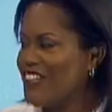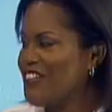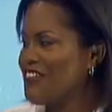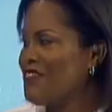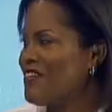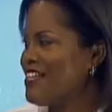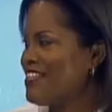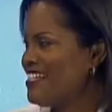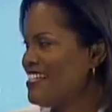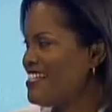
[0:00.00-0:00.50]

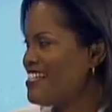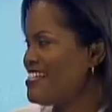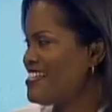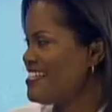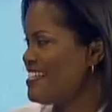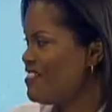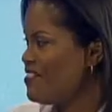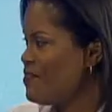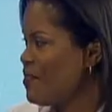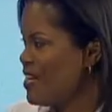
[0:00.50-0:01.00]
with
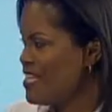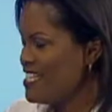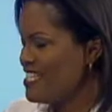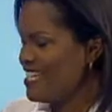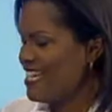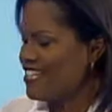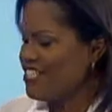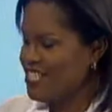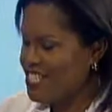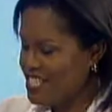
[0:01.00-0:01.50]
us once
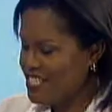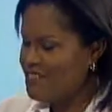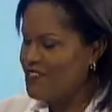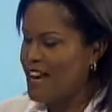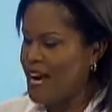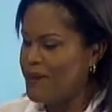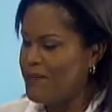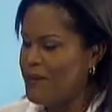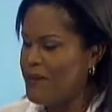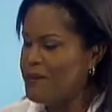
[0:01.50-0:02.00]
again, just to
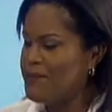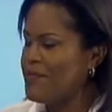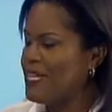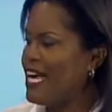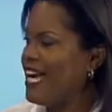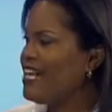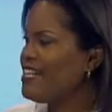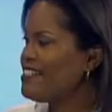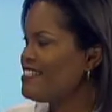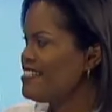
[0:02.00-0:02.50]
wrap up the
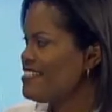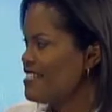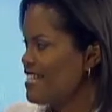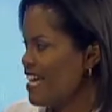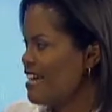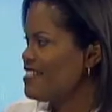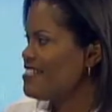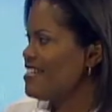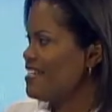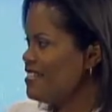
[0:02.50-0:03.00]
healthy
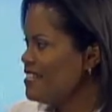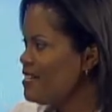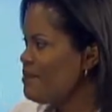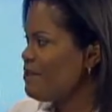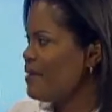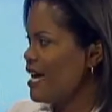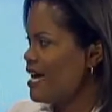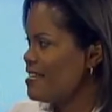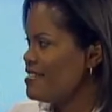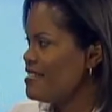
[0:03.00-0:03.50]
snacks in the
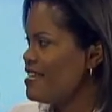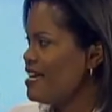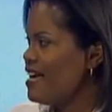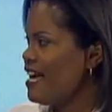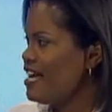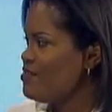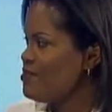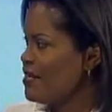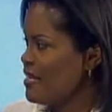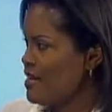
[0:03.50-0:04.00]
packs
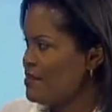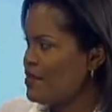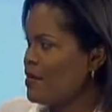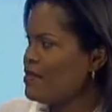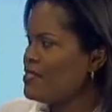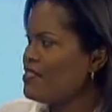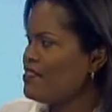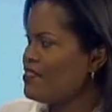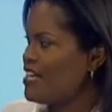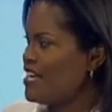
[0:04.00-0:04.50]
as we came
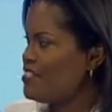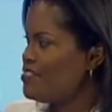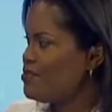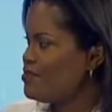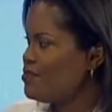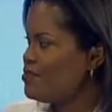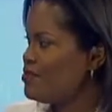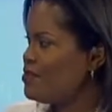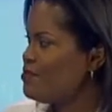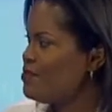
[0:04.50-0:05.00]
out of that
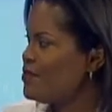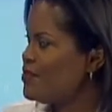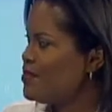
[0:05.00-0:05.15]
school report.